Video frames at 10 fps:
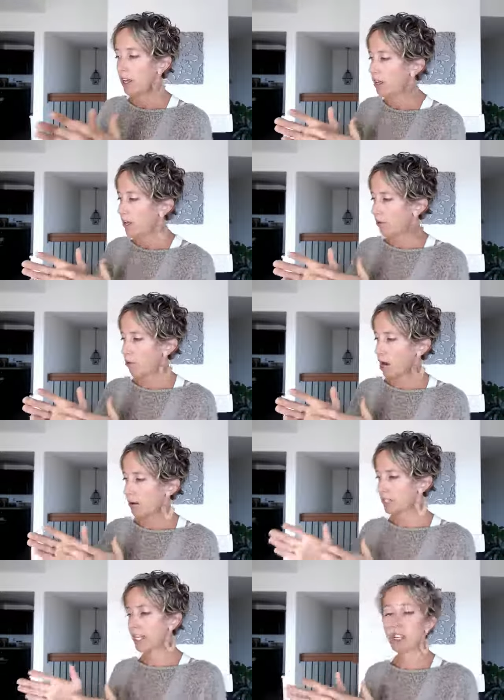4
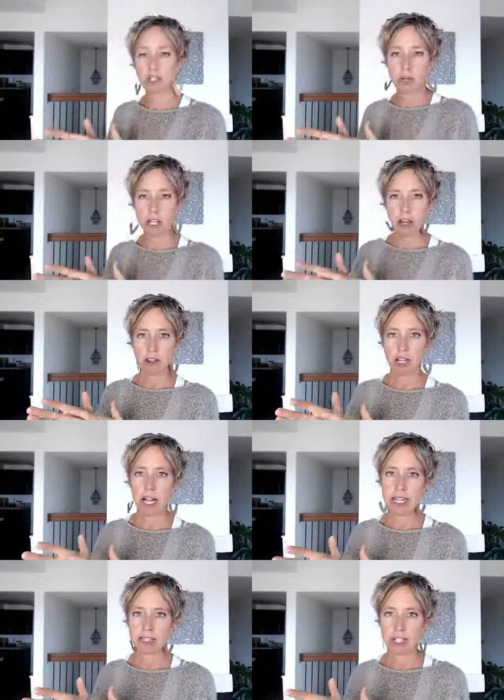hours later doing another
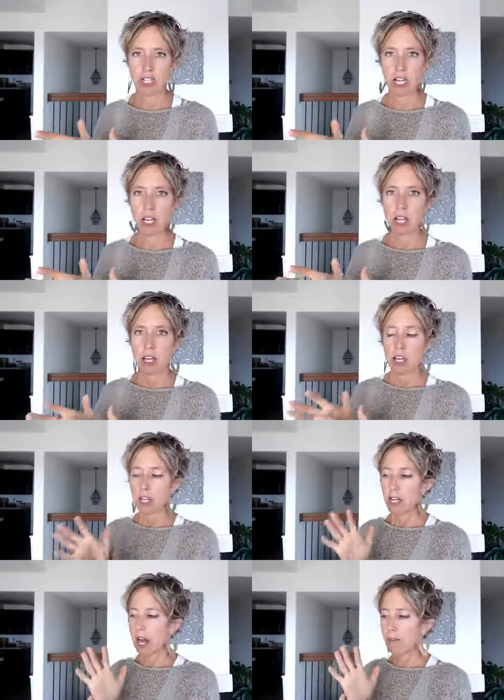client session.
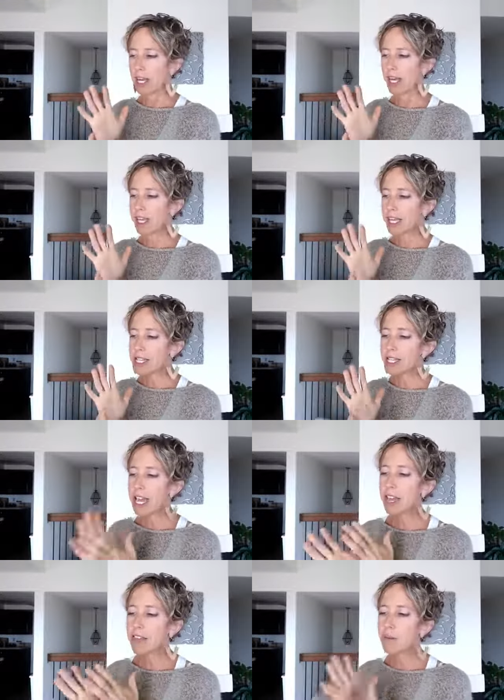It can
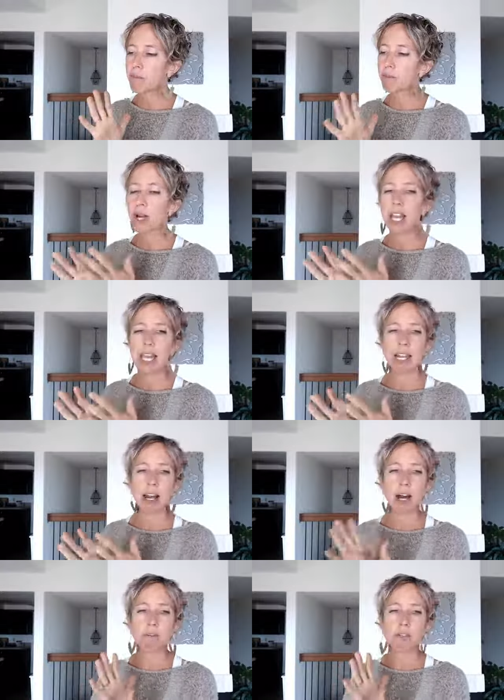take the brain
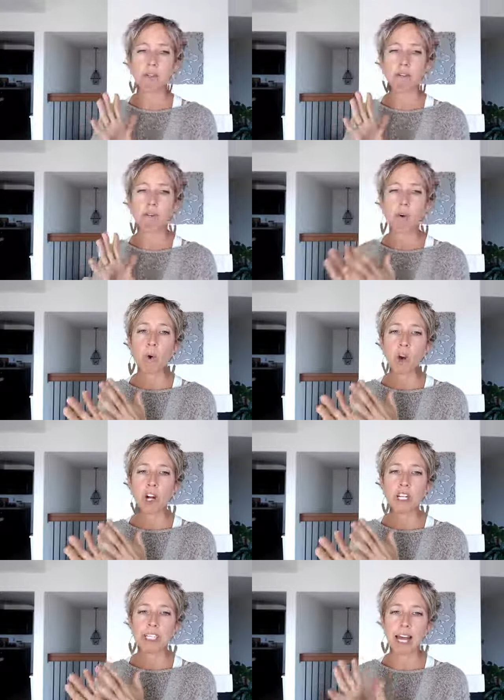up to
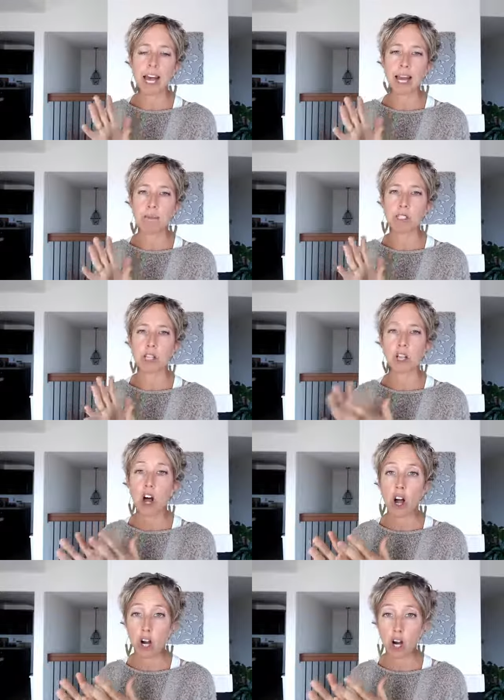4 times
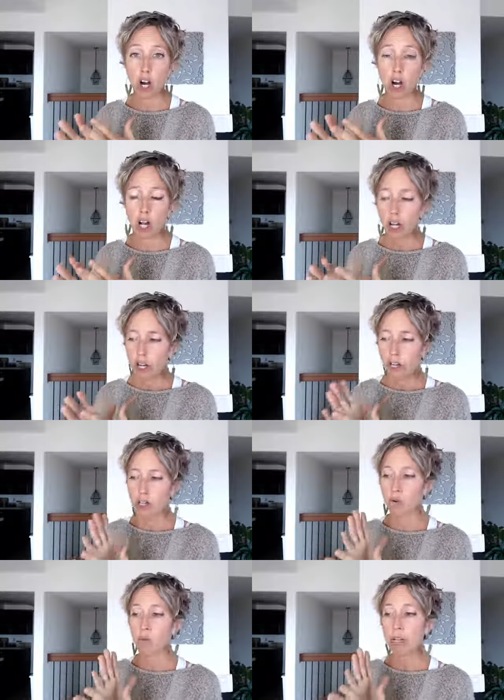longer
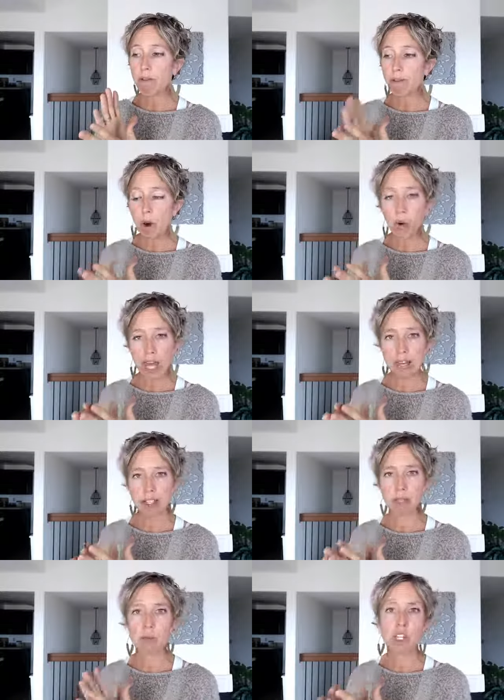to
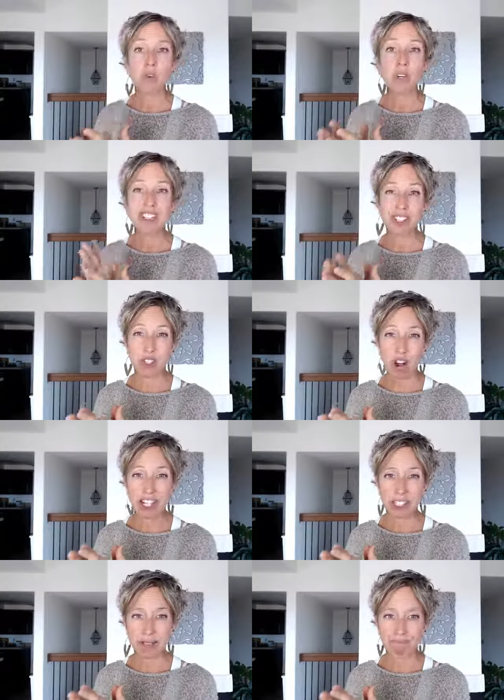refocus when you get distracted,